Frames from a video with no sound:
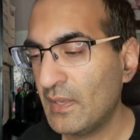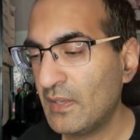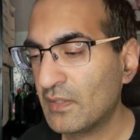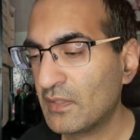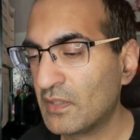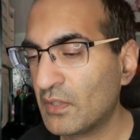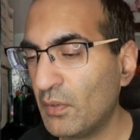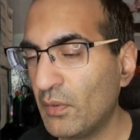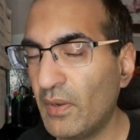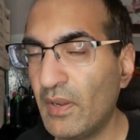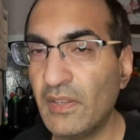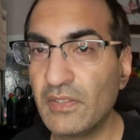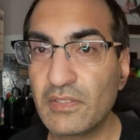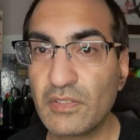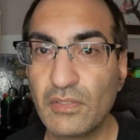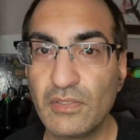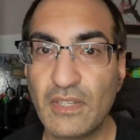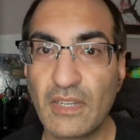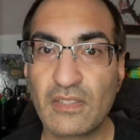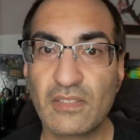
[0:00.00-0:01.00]
So
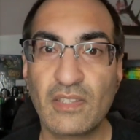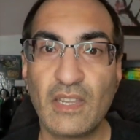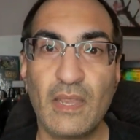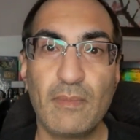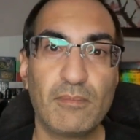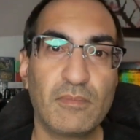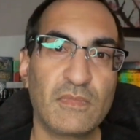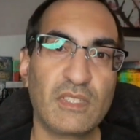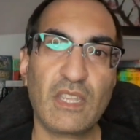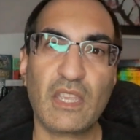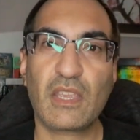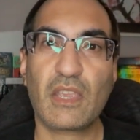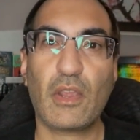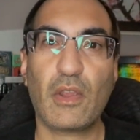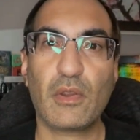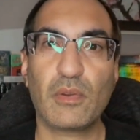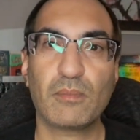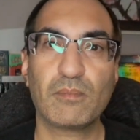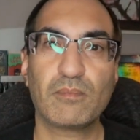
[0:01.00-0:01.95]
until next time, take care.